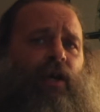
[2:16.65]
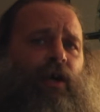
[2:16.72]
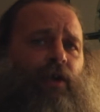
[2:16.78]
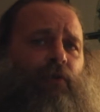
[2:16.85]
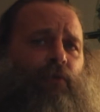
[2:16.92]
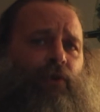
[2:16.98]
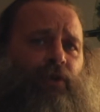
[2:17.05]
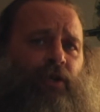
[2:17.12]
I
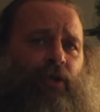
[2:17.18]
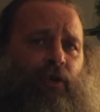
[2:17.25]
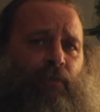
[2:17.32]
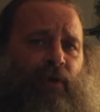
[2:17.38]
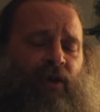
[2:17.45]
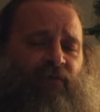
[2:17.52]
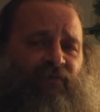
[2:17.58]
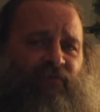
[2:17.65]
don't want to hear
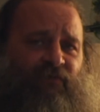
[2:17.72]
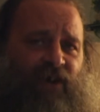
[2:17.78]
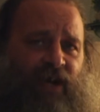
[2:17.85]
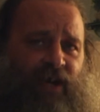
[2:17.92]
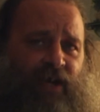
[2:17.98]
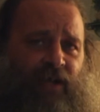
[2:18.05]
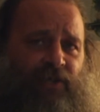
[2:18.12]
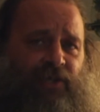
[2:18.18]
about
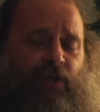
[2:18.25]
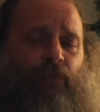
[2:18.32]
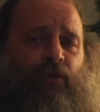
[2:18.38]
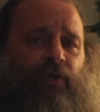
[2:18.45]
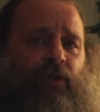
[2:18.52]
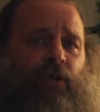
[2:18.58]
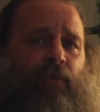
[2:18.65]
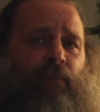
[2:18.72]
fines. I
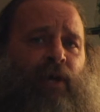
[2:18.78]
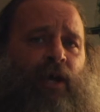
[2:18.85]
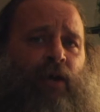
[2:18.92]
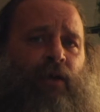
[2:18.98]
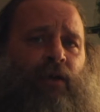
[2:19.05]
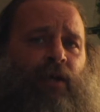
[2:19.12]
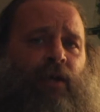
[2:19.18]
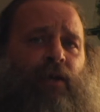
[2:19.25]
want to hear
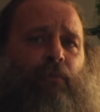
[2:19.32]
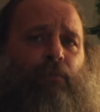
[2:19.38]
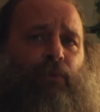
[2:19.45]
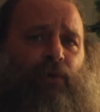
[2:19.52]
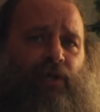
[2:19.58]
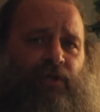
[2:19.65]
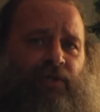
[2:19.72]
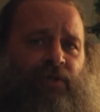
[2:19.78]
about
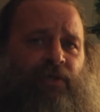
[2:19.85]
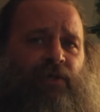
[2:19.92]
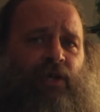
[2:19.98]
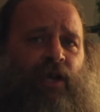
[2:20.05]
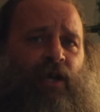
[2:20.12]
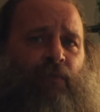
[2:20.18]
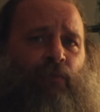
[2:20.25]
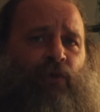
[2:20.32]
prison
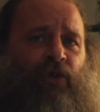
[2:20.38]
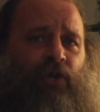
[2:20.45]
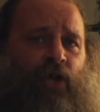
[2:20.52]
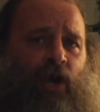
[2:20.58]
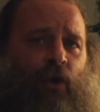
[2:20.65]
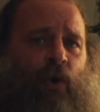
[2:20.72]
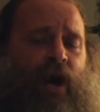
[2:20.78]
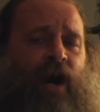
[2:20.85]
time with
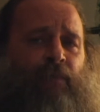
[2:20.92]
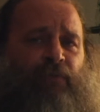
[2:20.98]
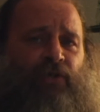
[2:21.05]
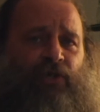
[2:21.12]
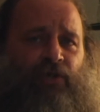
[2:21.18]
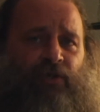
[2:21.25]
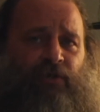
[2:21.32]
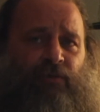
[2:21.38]
no option